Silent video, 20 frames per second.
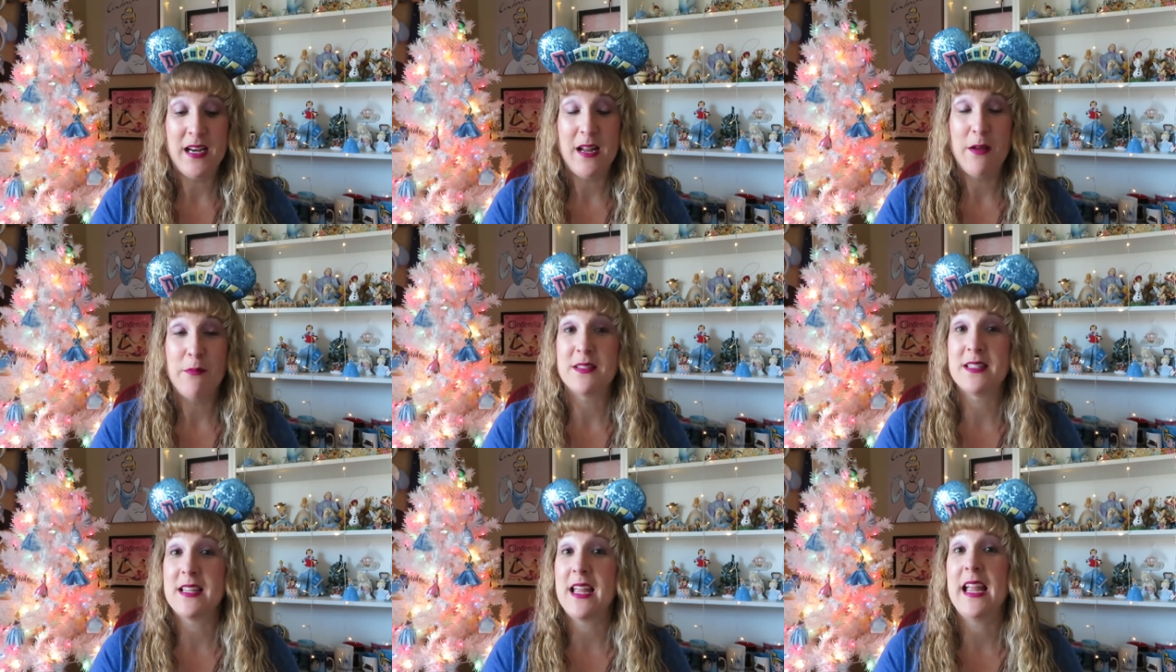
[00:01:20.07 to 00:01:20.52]
and
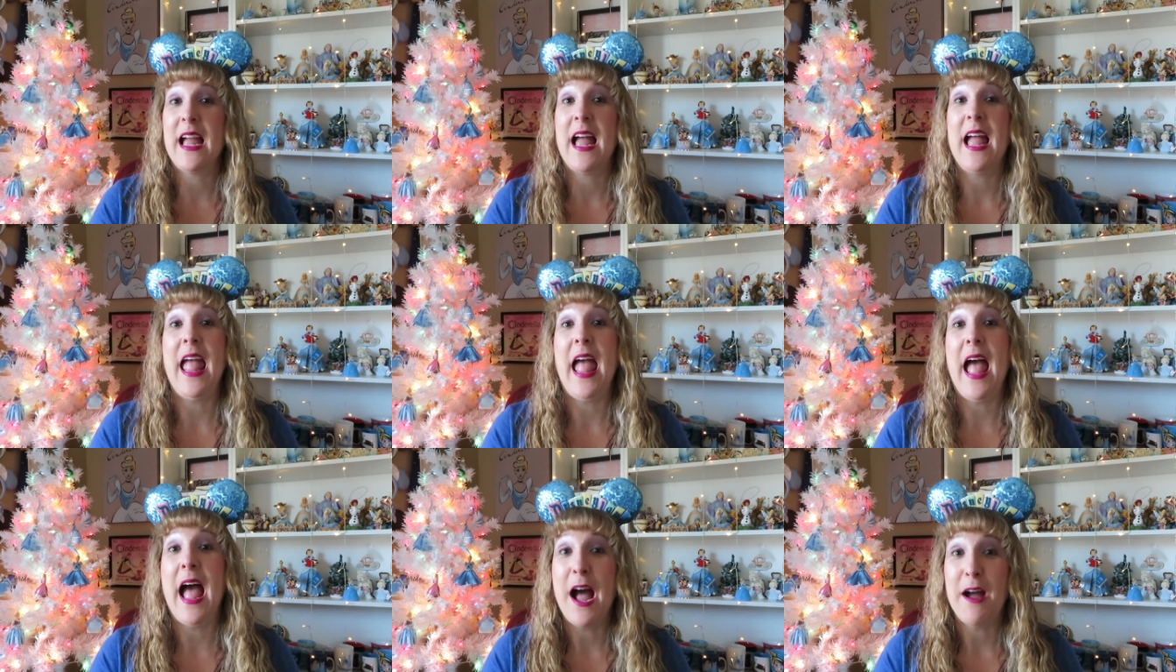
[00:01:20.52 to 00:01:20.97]
I was like,
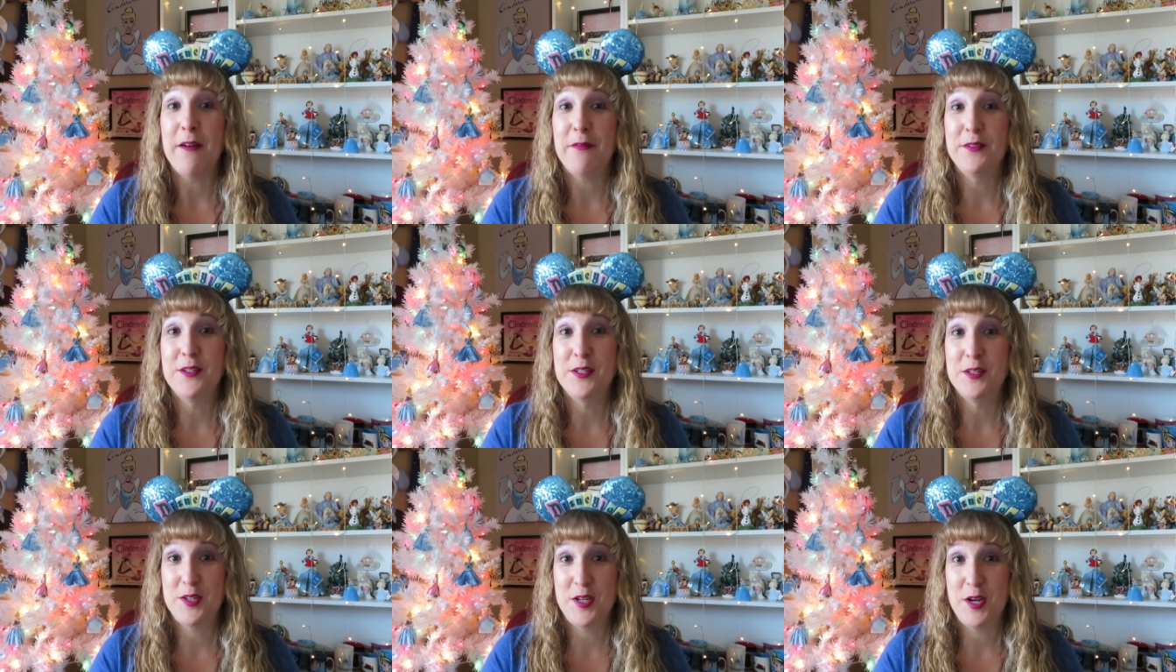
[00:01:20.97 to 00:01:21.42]
I
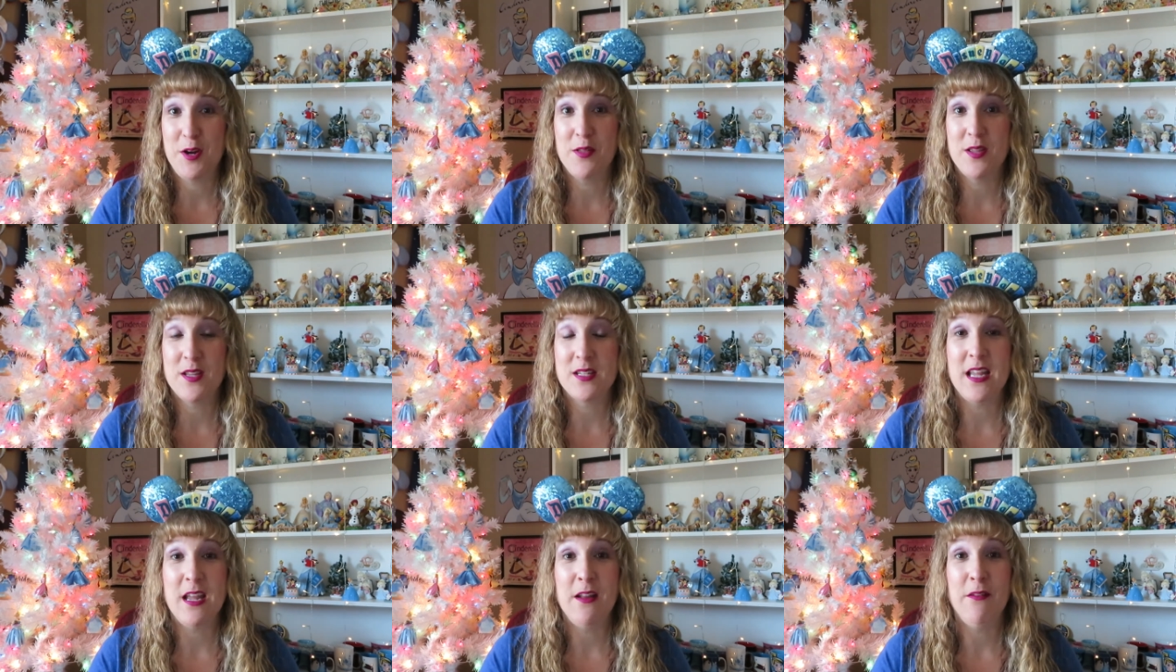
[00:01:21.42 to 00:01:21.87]
have to share
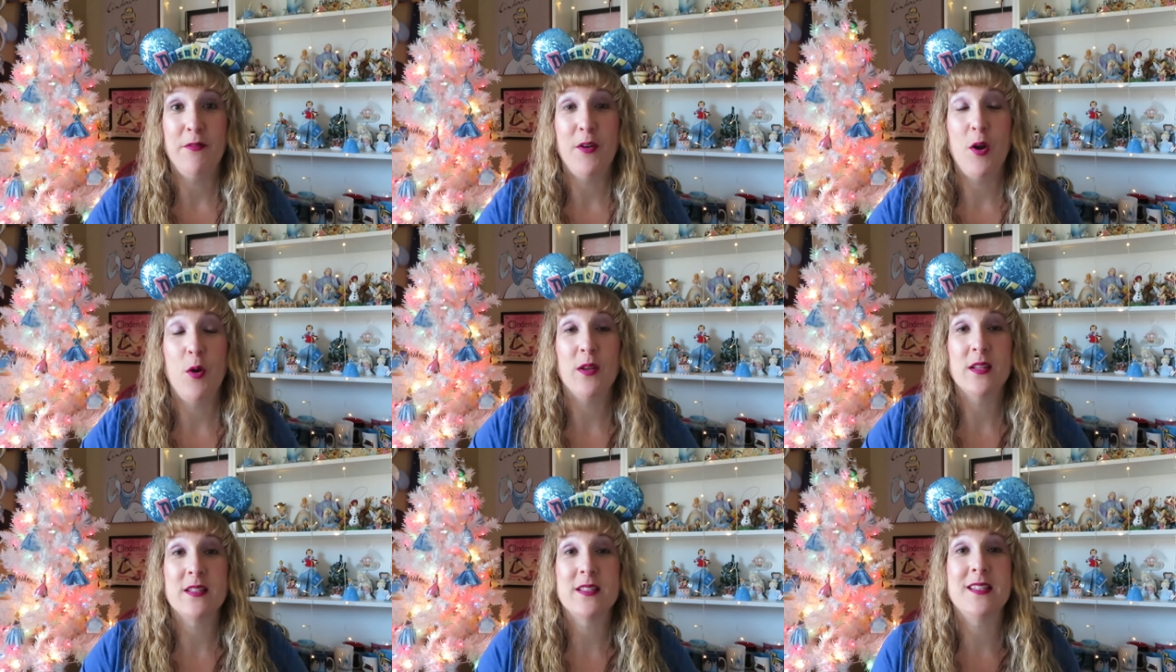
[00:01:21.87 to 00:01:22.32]
this
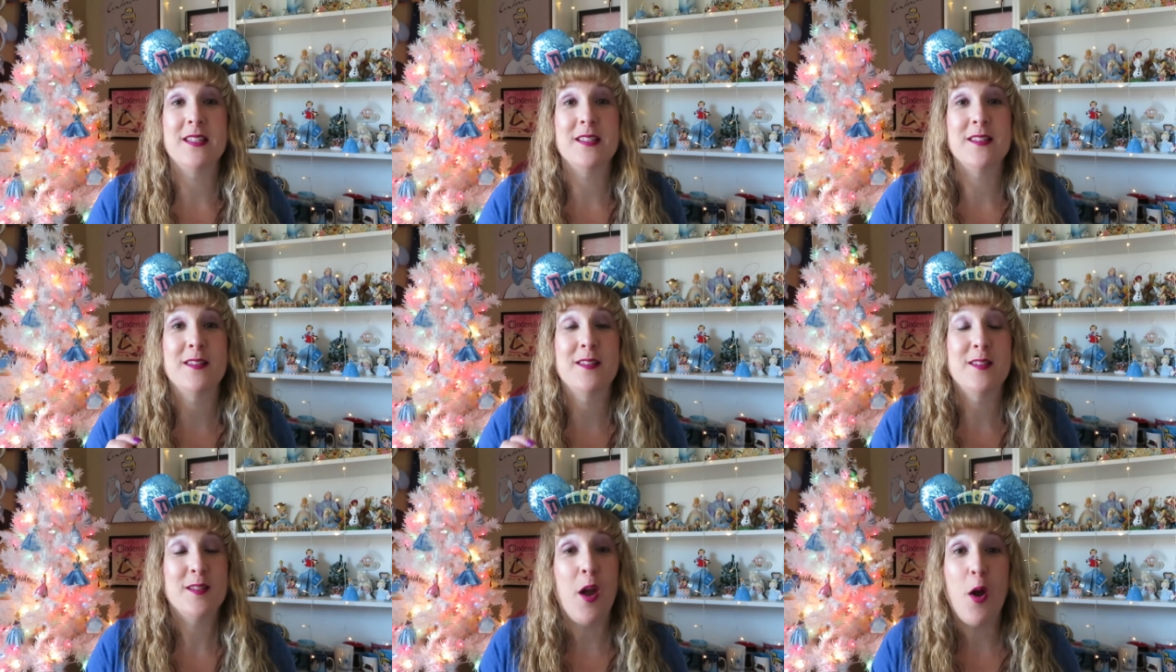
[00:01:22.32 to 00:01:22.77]
info because it
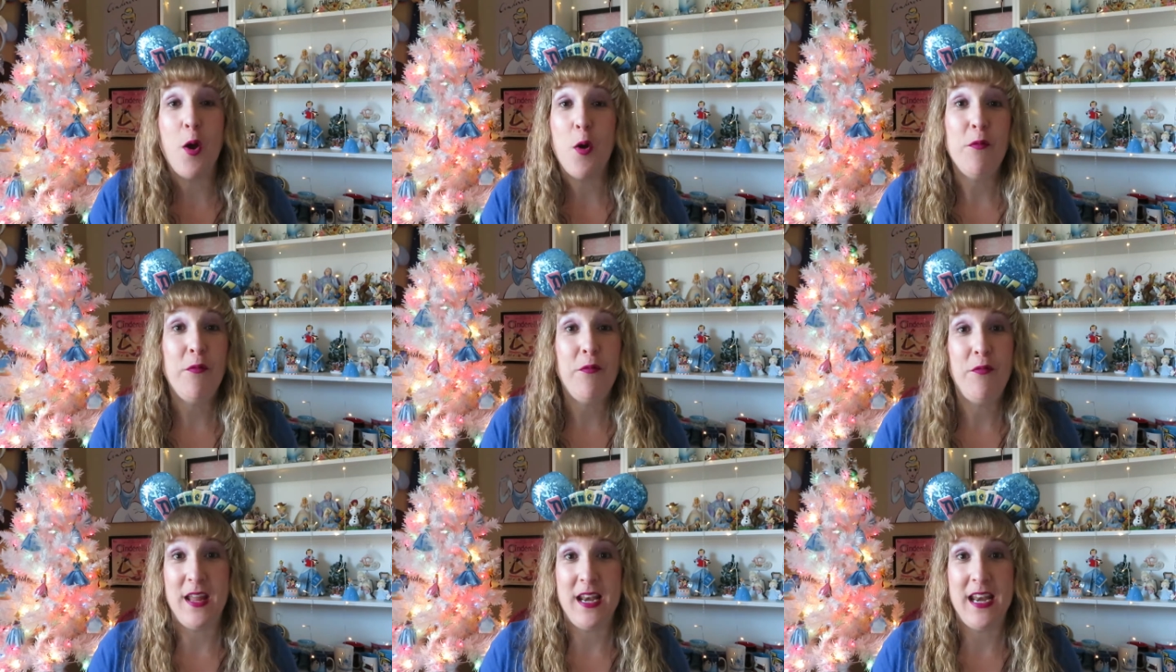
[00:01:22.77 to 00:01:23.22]
is
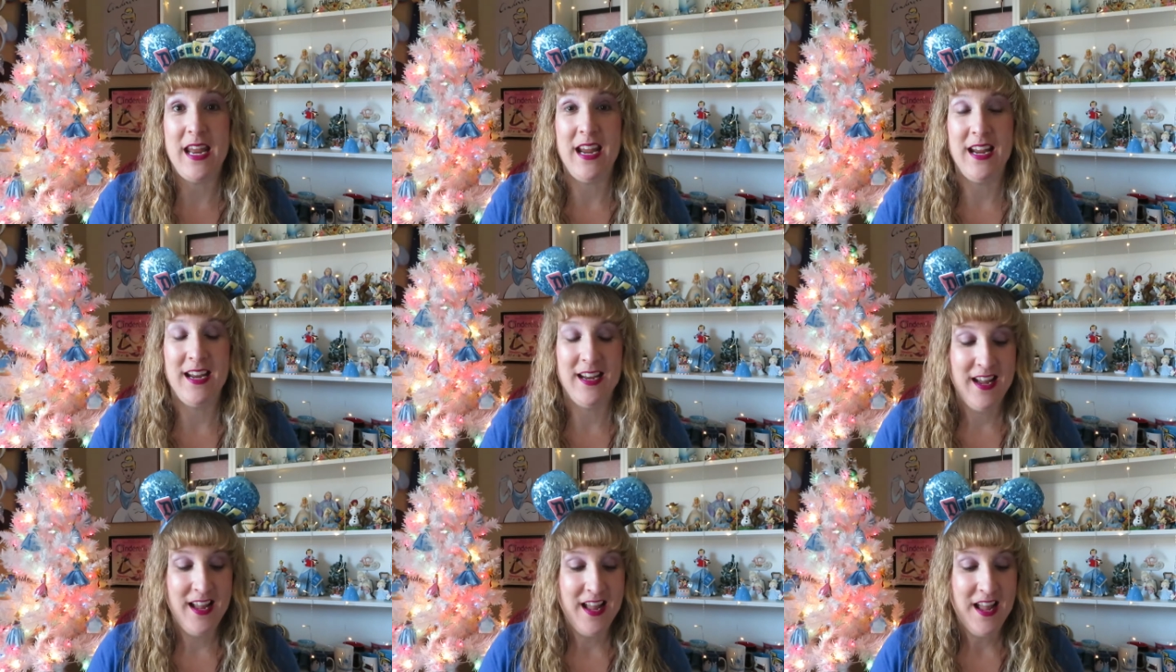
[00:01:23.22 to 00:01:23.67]
so
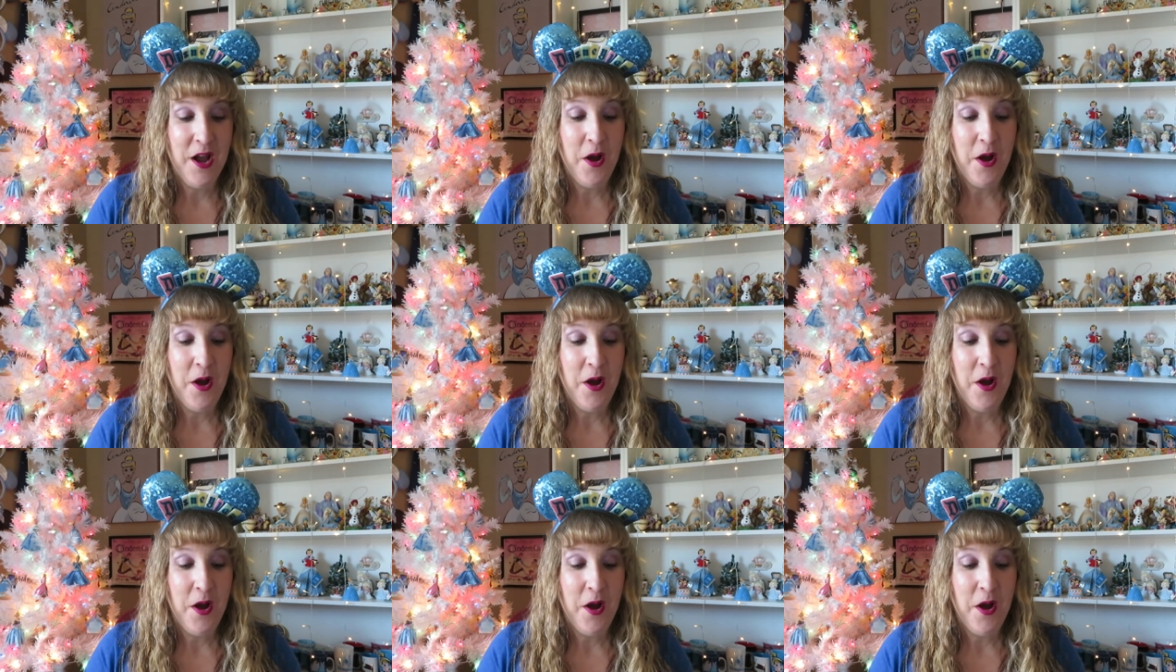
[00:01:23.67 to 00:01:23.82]
fitting,